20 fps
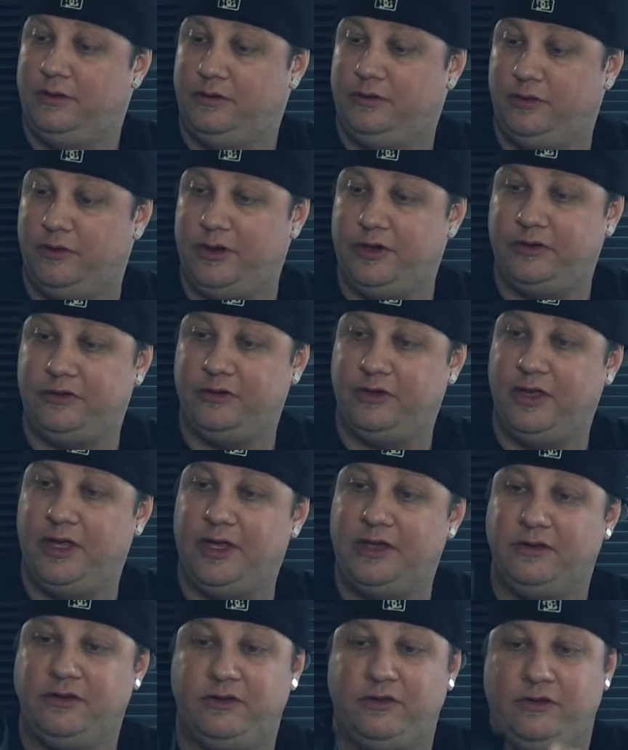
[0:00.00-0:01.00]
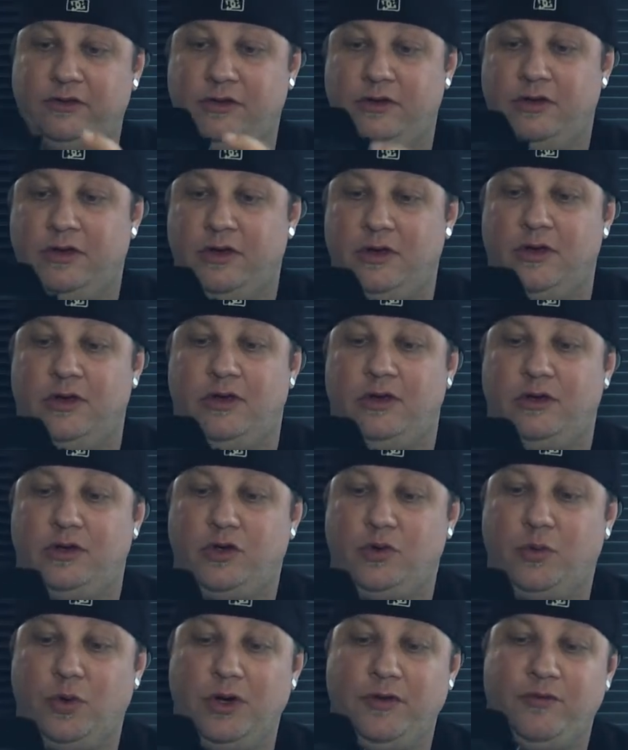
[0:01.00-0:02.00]
So there's the lens,
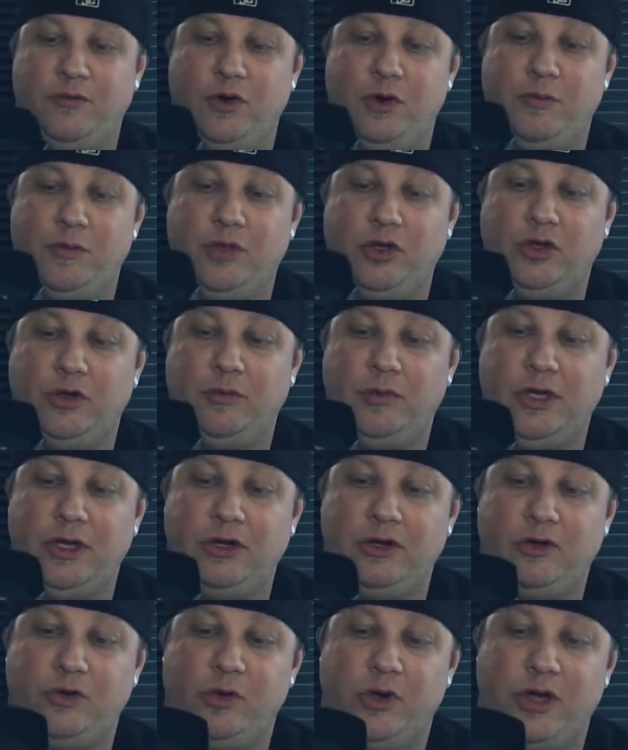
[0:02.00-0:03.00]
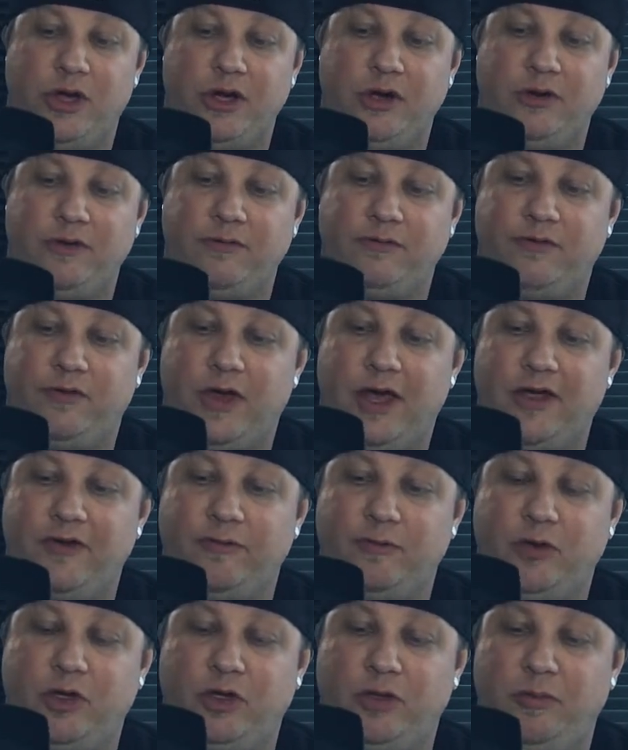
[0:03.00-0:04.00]
24 millimeter to
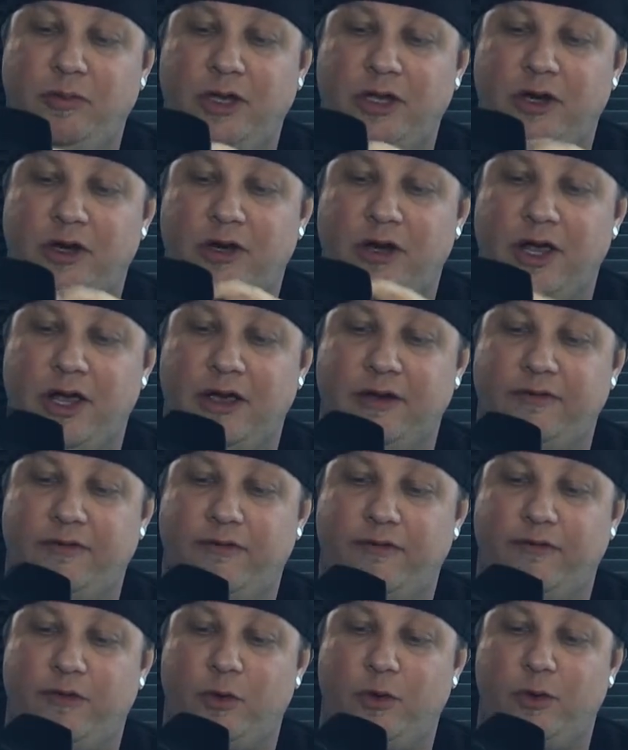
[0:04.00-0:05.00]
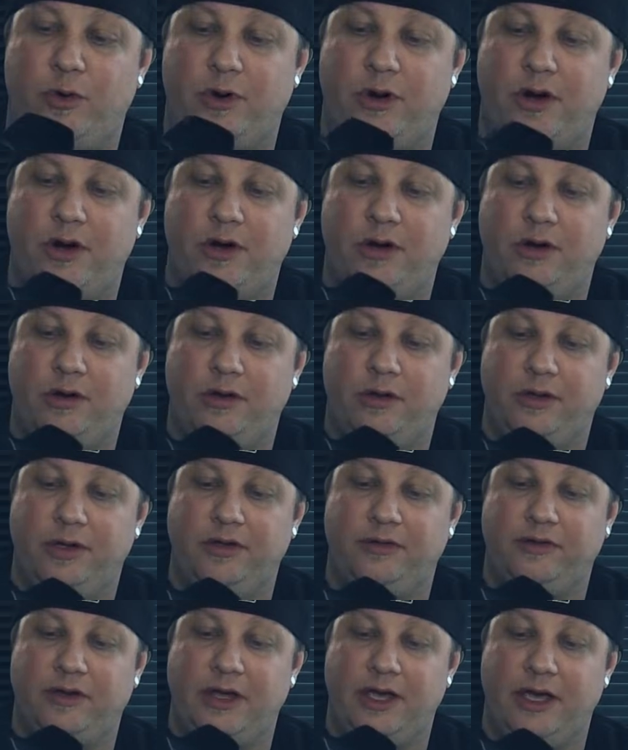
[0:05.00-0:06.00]
105 millimeter f4.
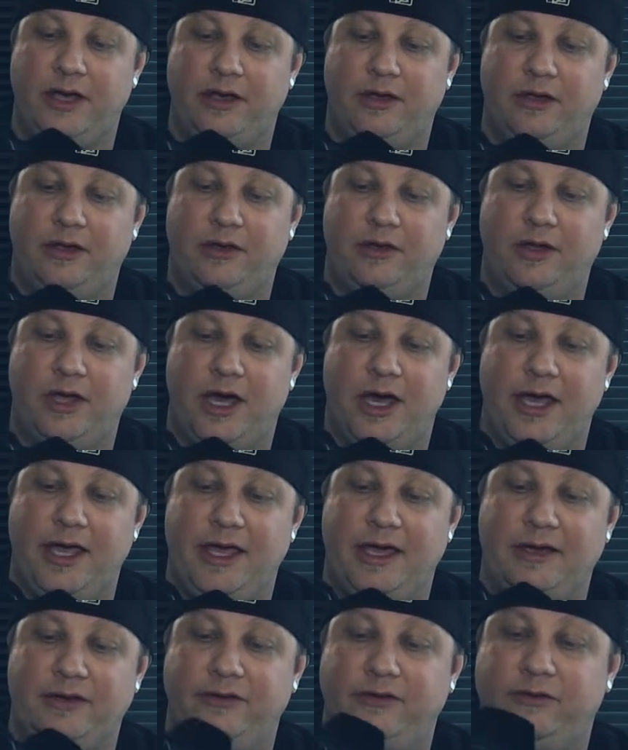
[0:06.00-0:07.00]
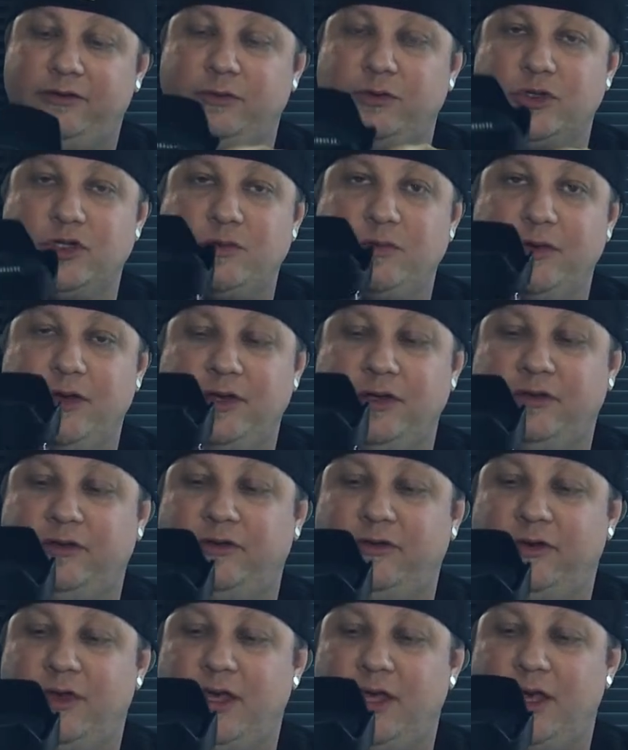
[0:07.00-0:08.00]
It's an LIS, which
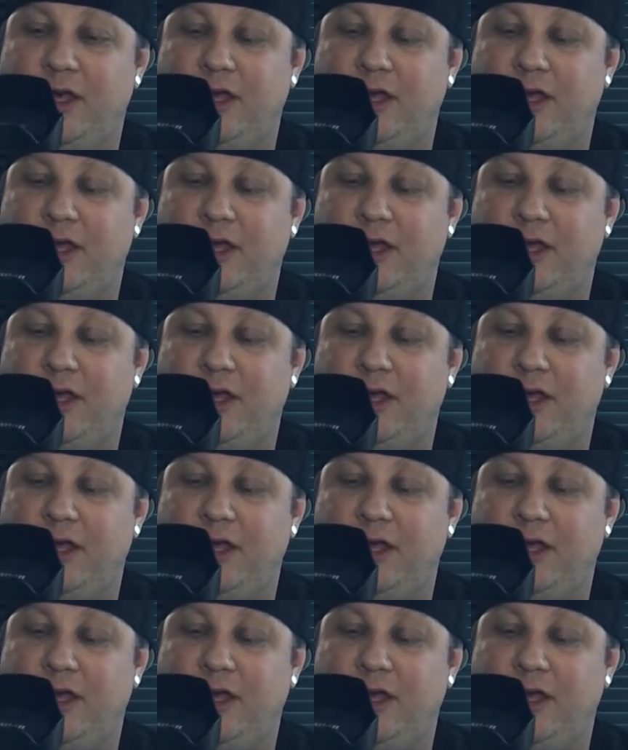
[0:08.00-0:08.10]
means